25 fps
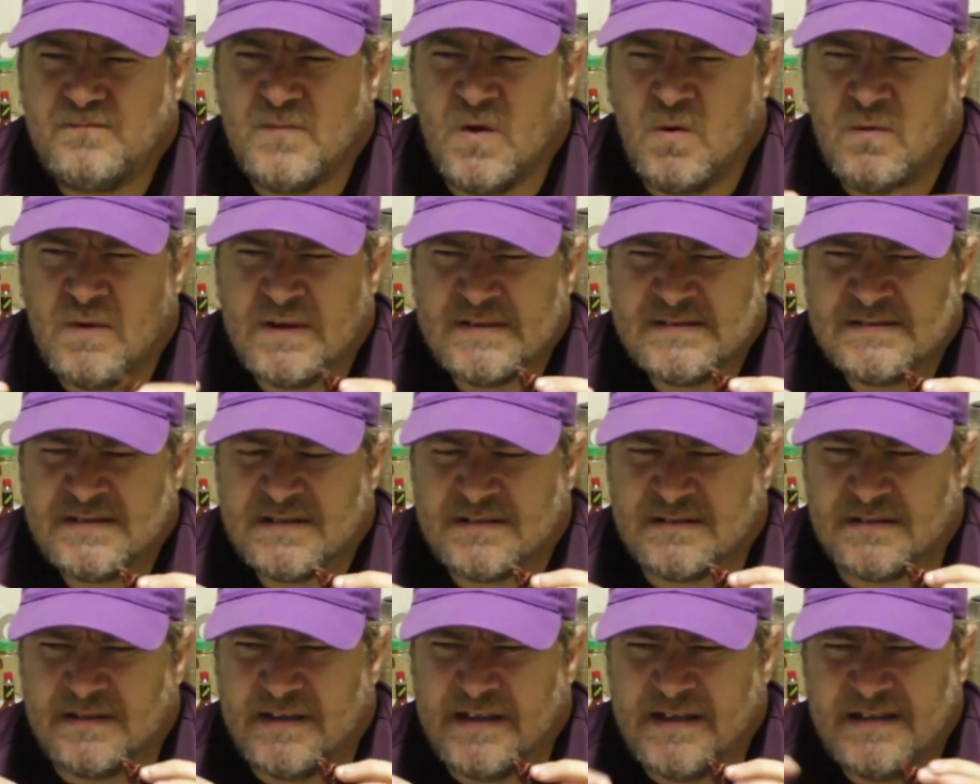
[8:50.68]
ones
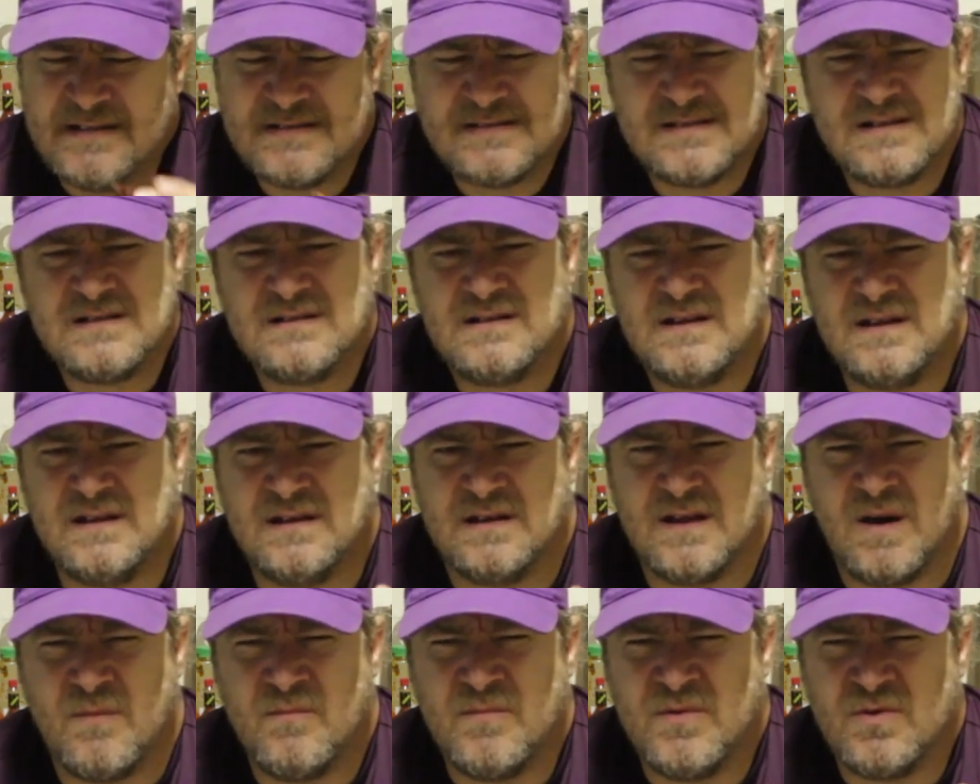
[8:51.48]
that instantly
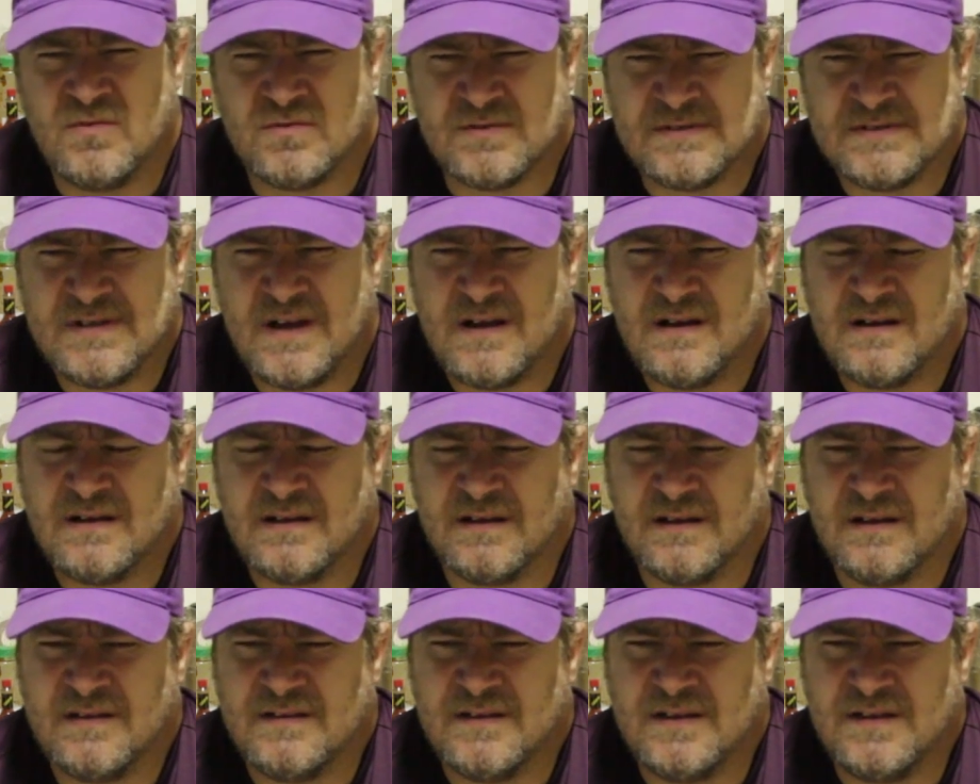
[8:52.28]
numb your
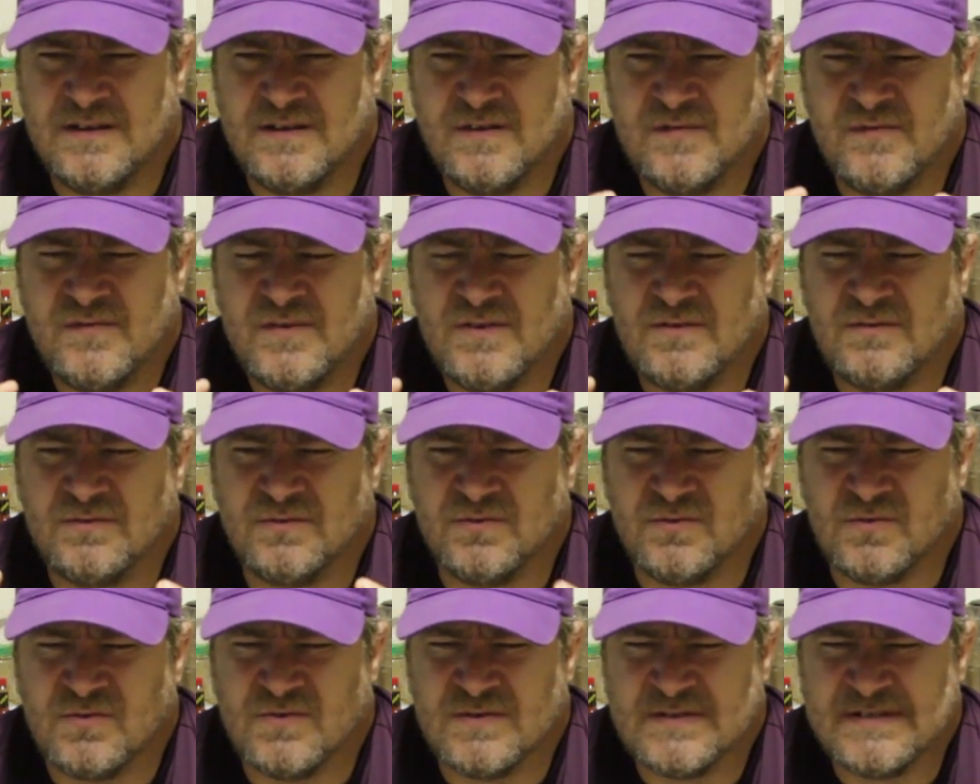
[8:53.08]
tongue and then you feel
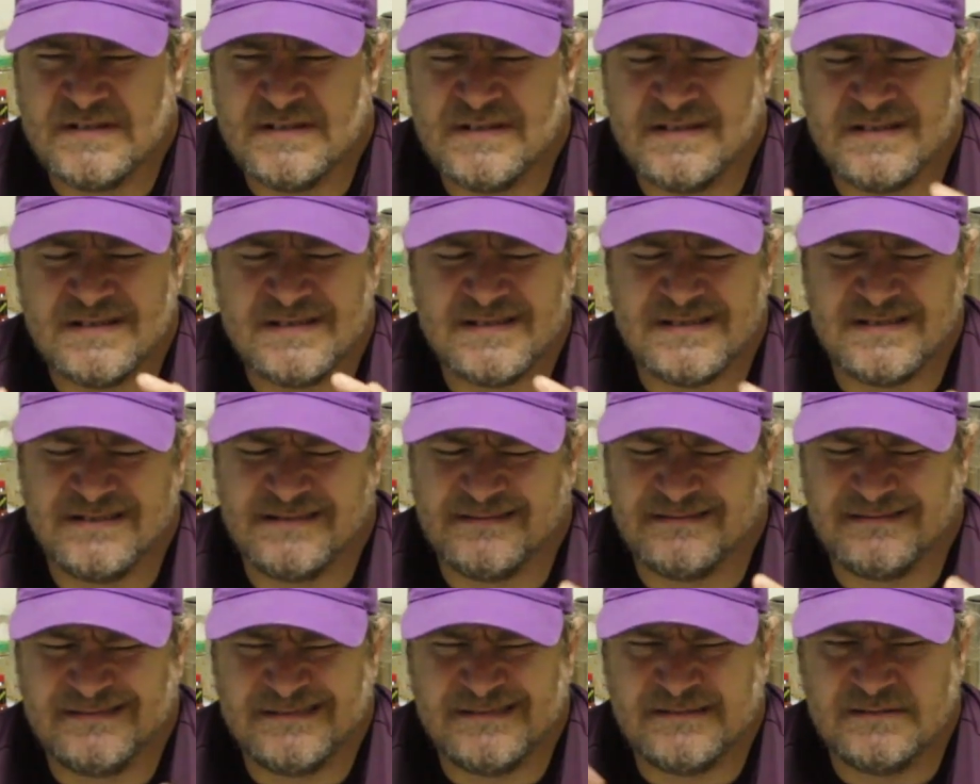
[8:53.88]
nauseous. And
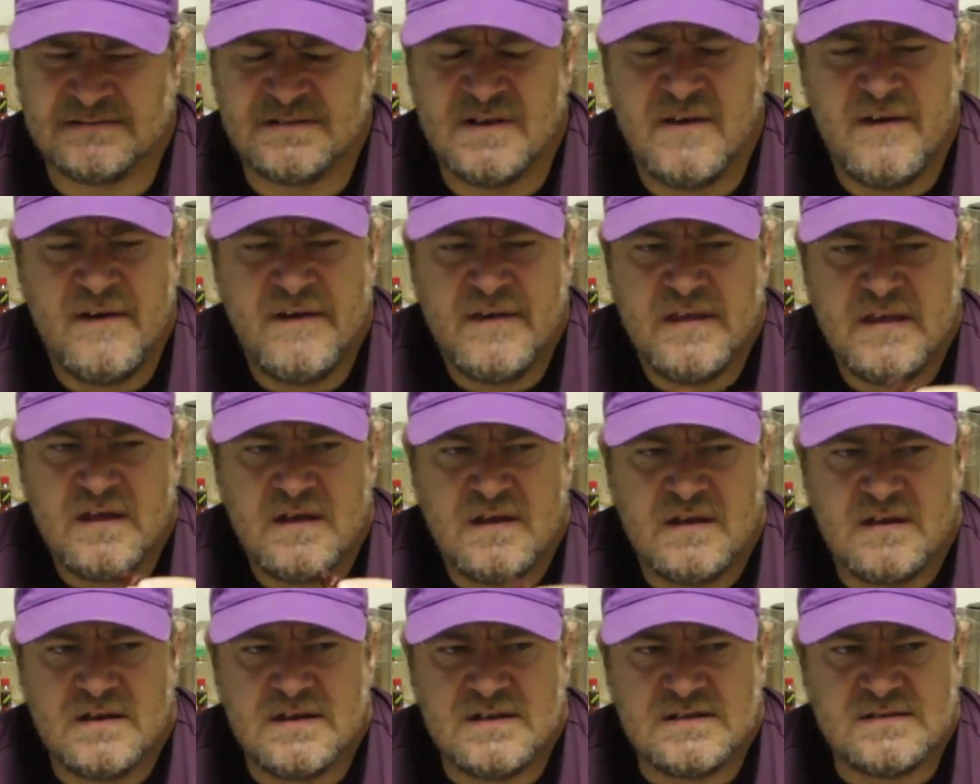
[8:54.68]

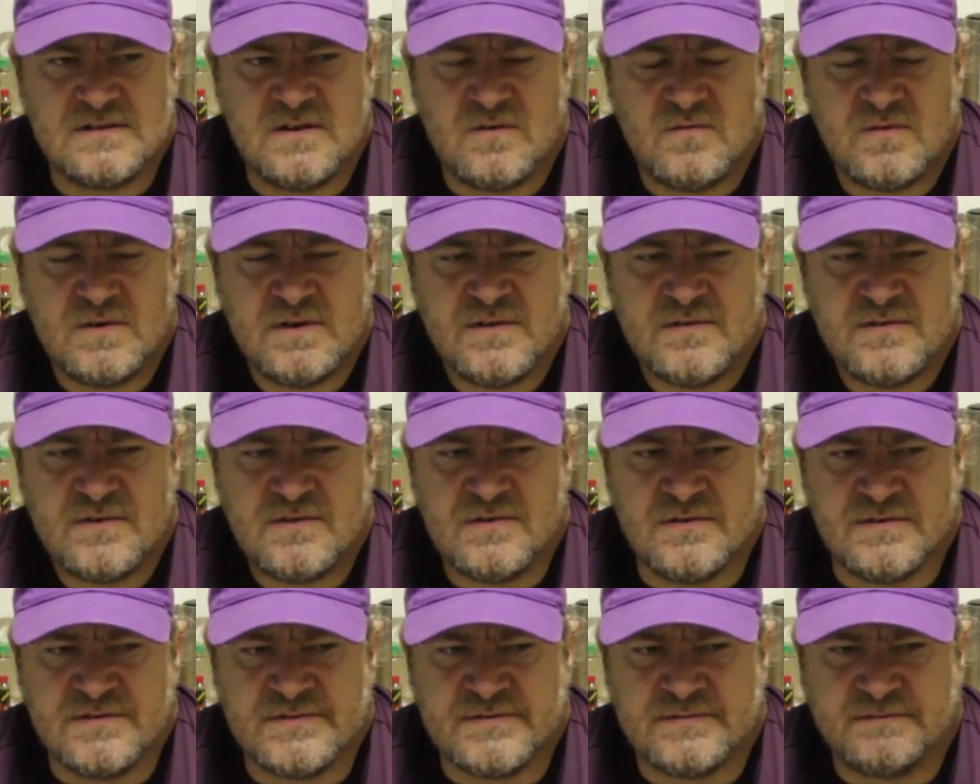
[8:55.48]
it's not one of
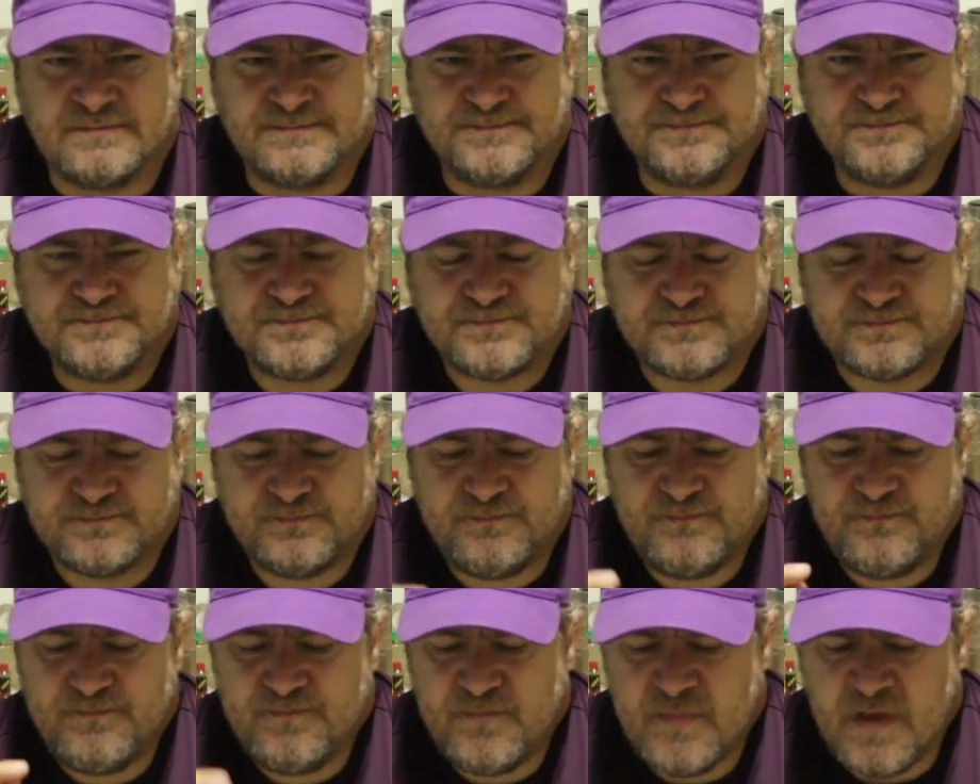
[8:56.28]
those.
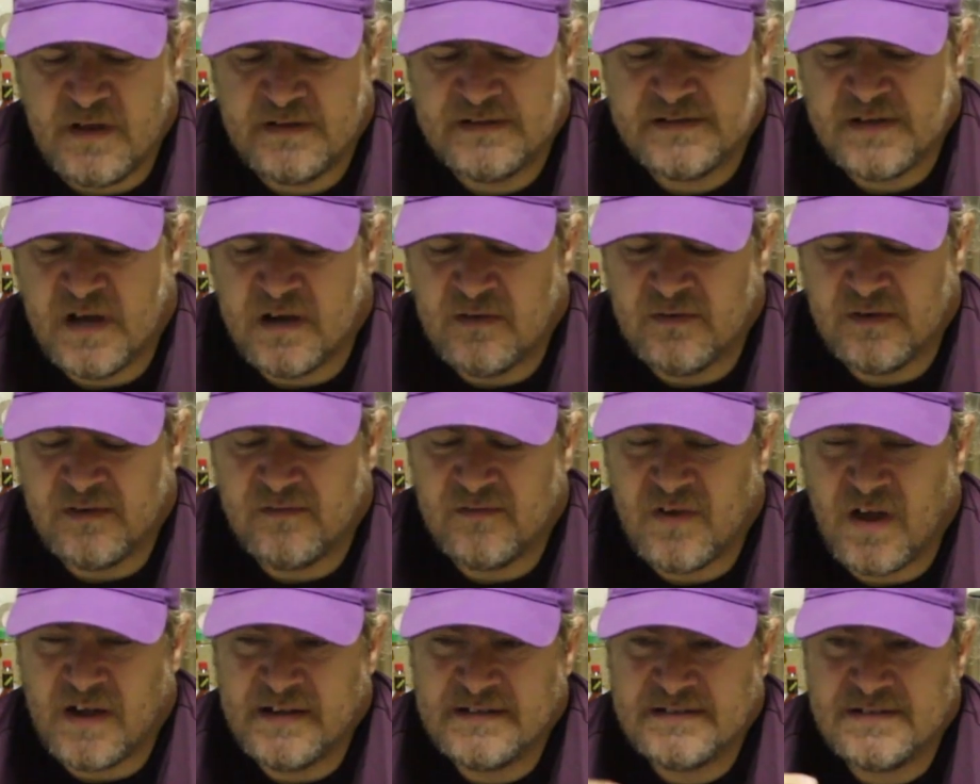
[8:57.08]
So I would have
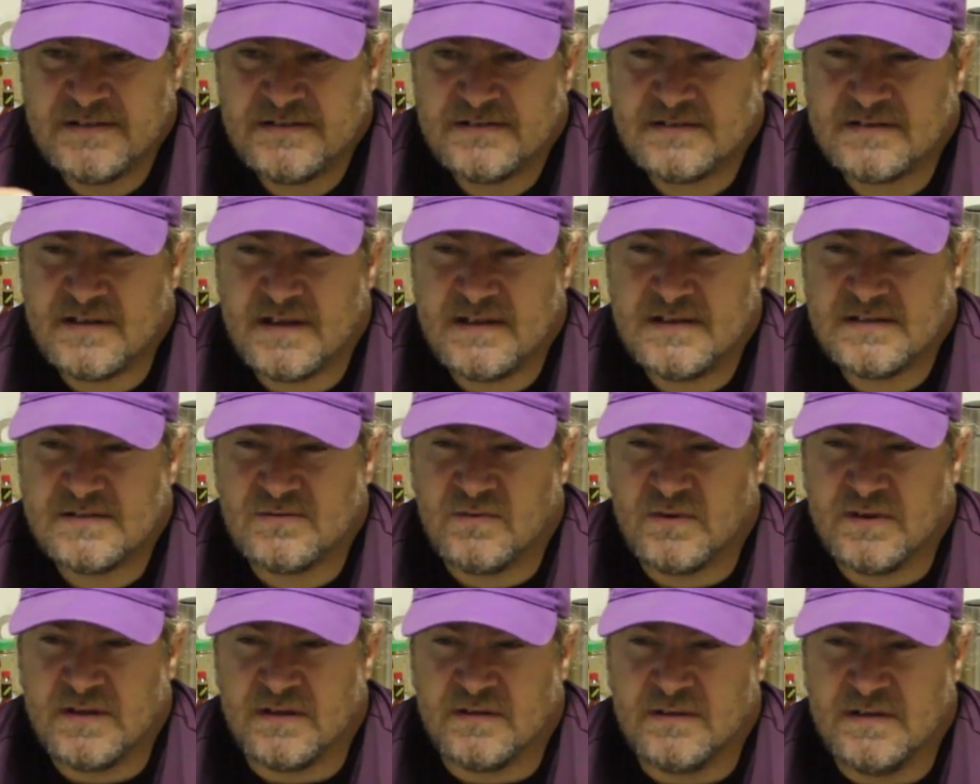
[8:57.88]
liked to taste
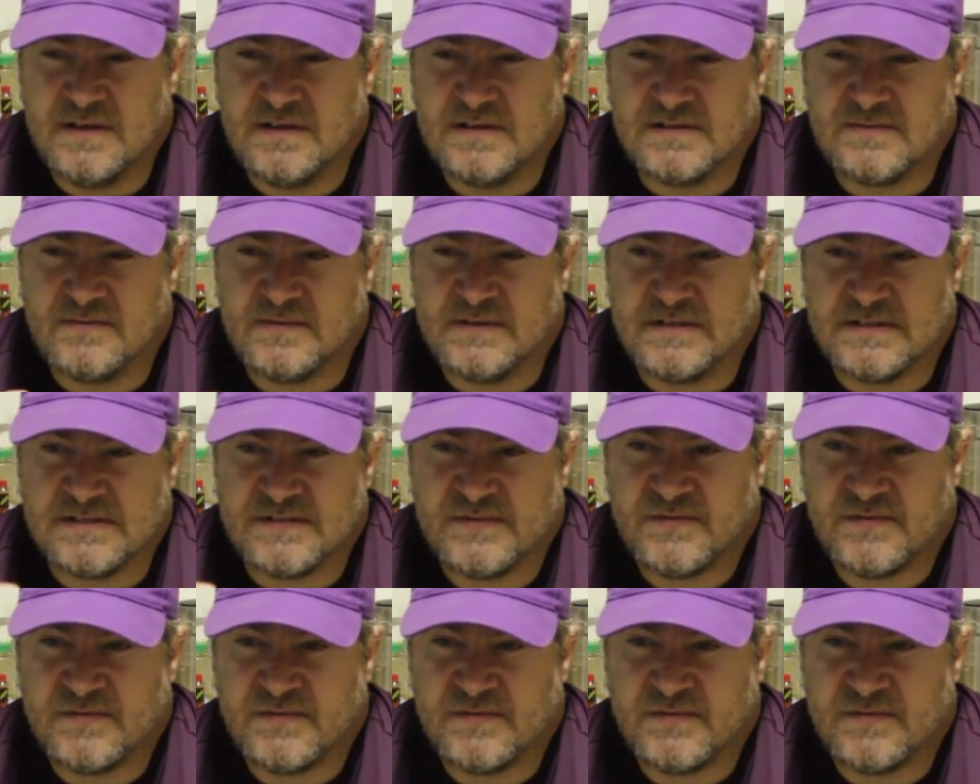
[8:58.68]
one of these when it's